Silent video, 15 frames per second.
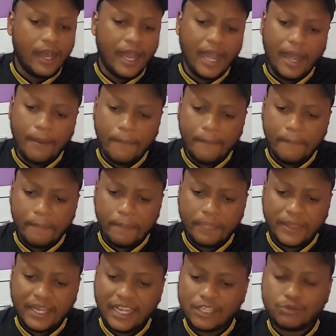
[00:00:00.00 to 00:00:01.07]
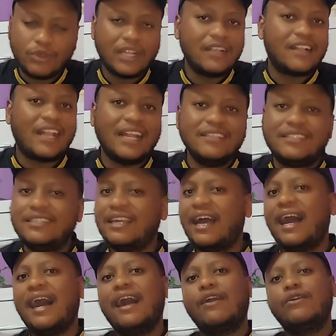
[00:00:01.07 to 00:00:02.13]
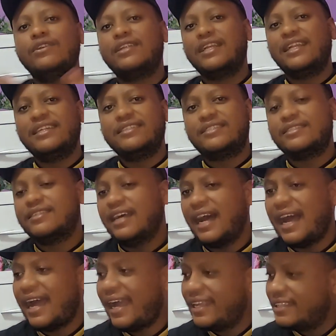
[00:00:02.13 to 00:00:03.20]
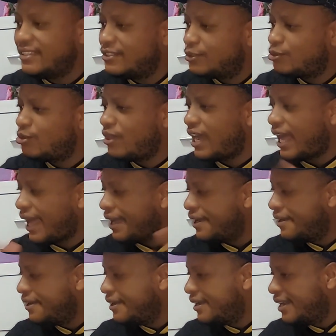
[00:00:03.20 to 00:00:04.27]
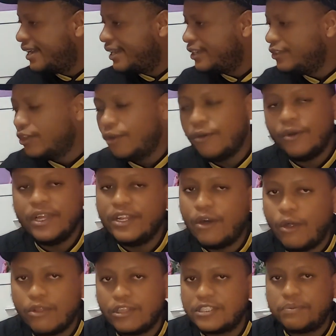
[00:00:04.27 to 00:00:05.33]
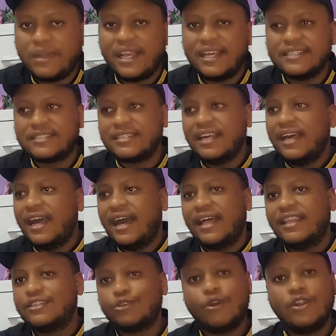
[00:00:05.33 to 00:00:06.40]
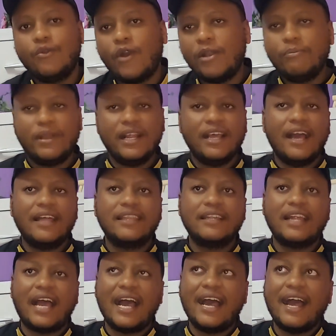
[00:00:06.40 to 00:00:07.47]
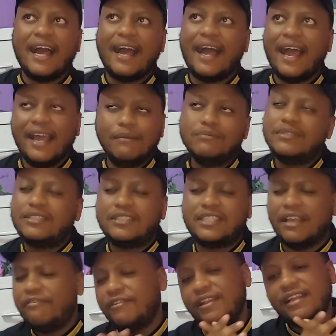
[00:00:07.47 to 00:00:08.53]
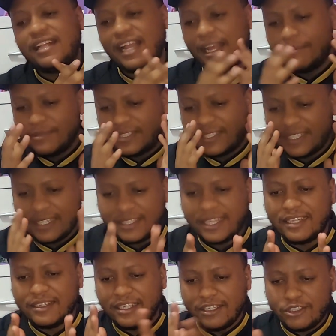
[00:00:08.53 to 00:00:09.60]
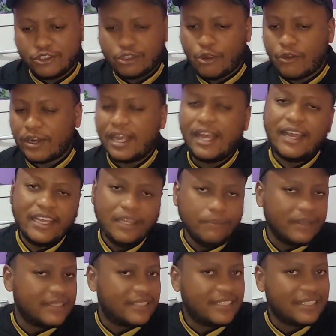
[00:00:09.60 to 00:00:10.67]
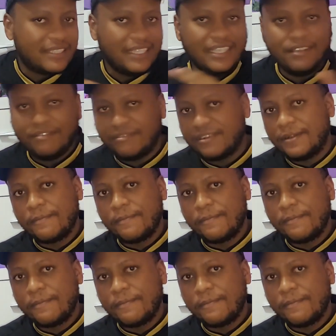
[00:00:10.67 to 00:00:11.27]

The next one, Hlanti, good riddance. Aye, Suga. You know, in all these players, there's only one player that I am certainly sure he must just leave.